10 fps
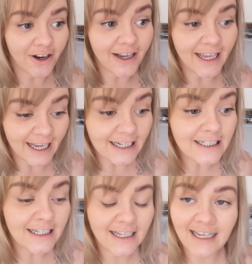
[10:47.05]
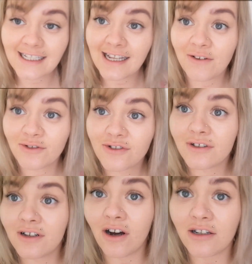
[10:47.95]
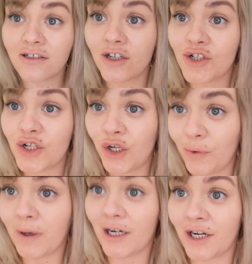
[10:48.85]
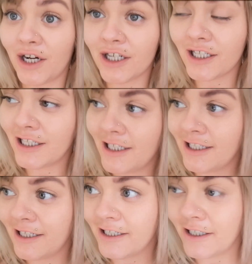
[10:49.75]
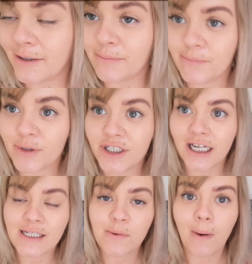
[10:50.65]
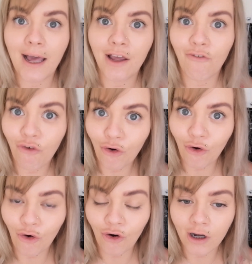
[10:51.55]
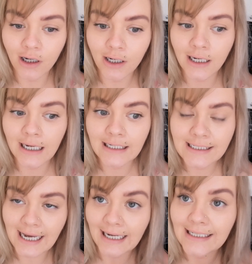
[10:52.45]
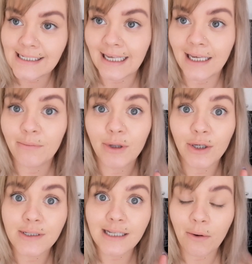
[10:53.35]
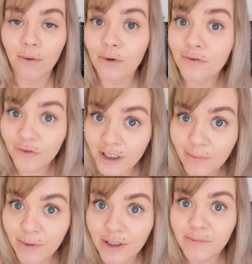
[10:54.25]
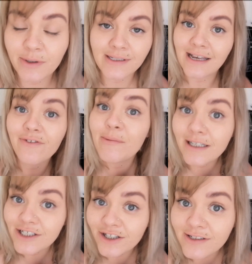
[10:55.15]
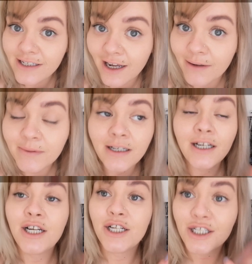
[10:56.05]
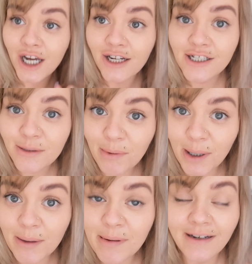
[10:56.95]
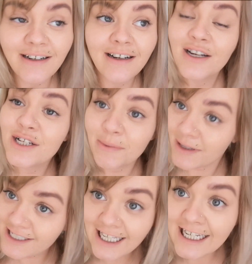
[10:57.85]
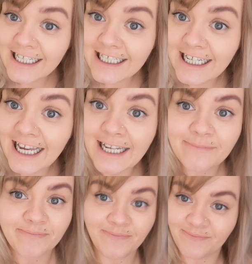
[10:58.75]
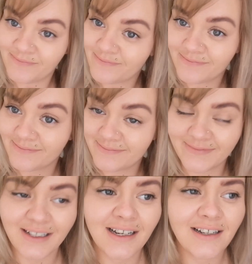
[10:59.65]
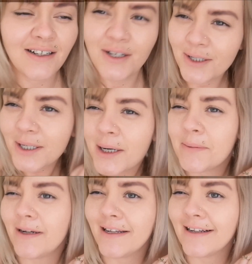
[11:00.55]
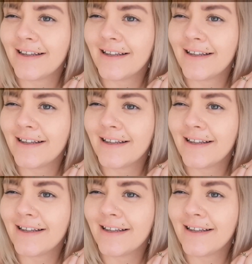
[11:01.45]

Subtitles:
got here. It's now gone 2:00. But she had to wait for a taxi because they were all fully booked, because everybody's using her to go to the pub to watch the England game. Come on,